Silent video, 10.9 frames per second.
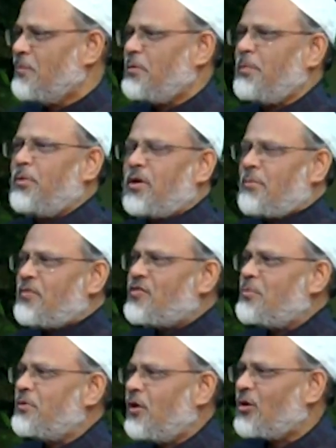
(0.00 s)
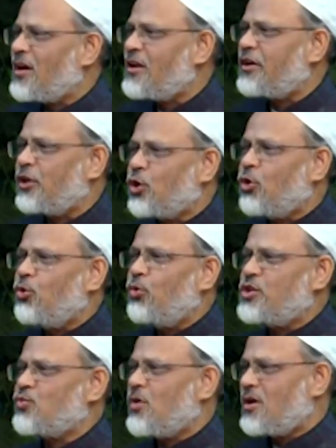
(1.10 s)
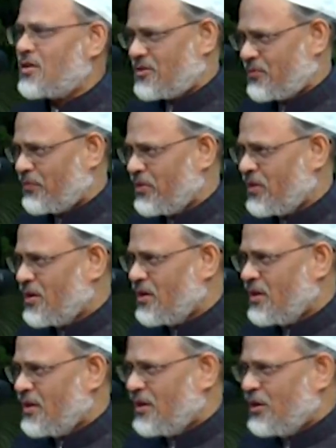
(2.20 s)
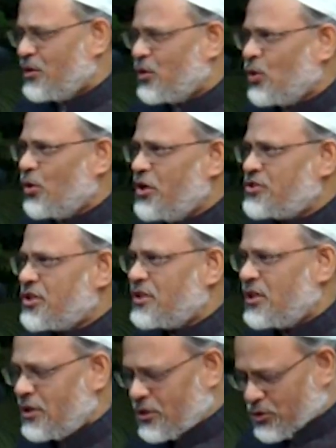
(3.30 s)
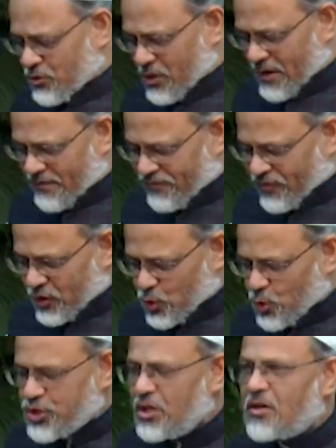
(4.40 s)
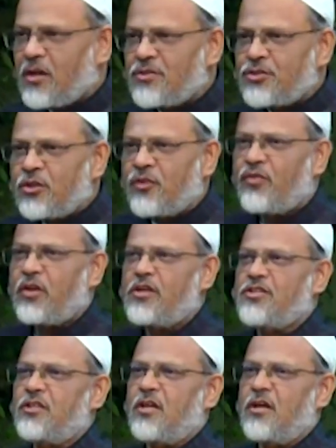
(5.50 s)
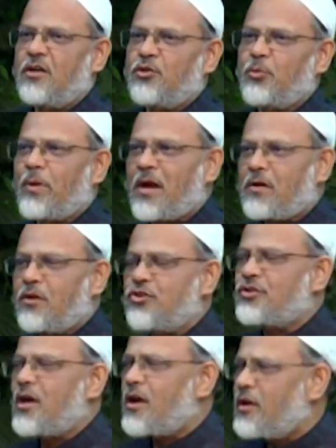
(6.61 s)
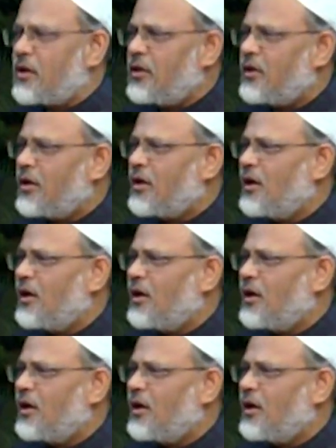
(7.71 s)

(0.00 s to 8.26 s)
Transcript: People coming from the locality know who is what, to know each other, to have social concern for each other, to practice charity.